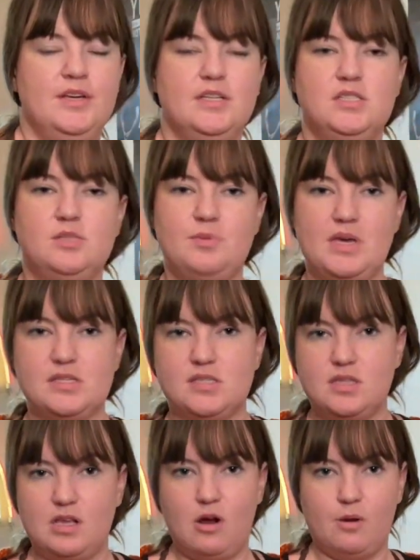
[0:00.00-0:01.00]
space
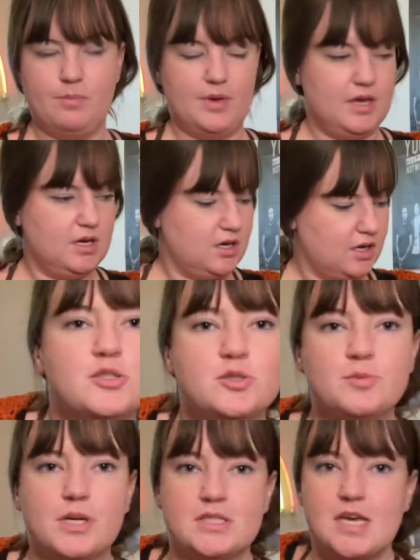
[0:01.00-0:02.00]
in the armpit. So
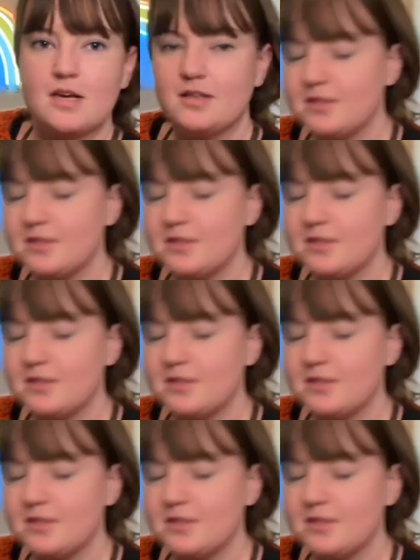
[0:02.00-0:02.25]
I'm gonna take a